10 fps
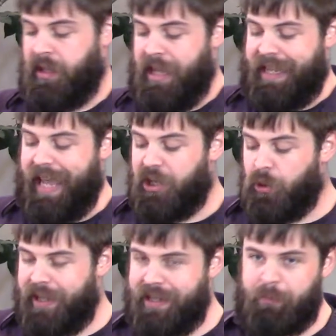
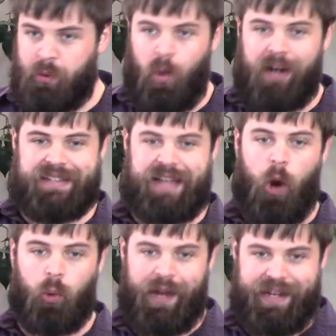Category number one is
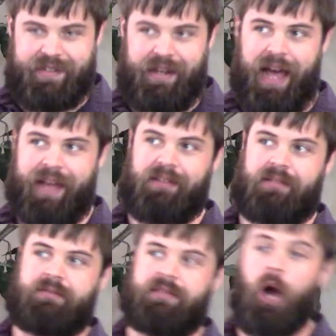outright denial.
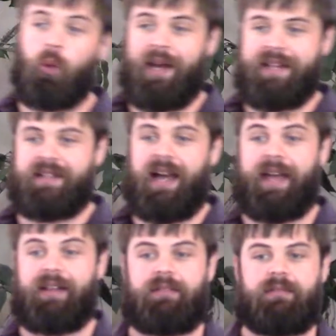Outright
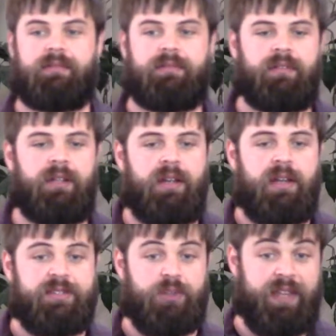denial.
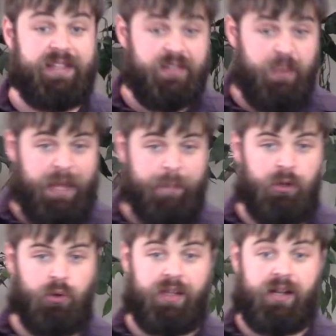So these are the
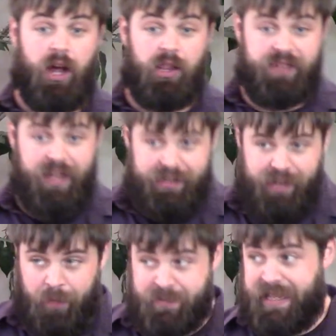people who the call of God
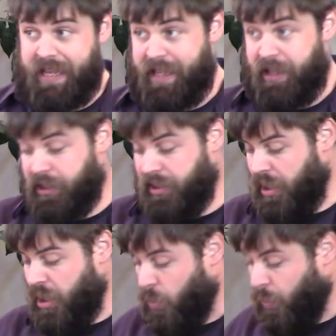comes, they hear
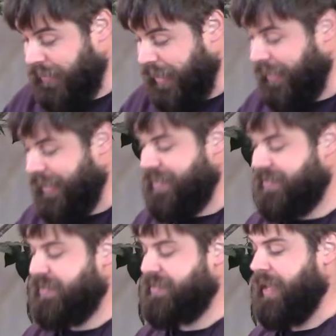what God
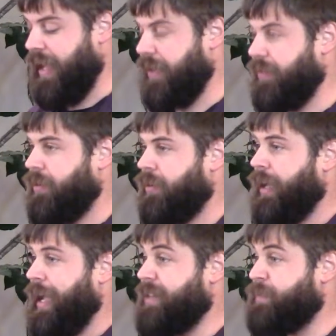has to say,
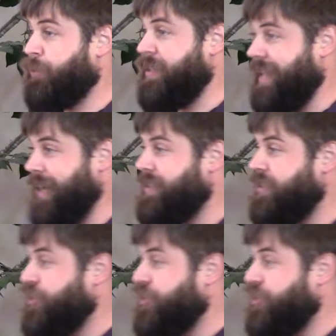it's presented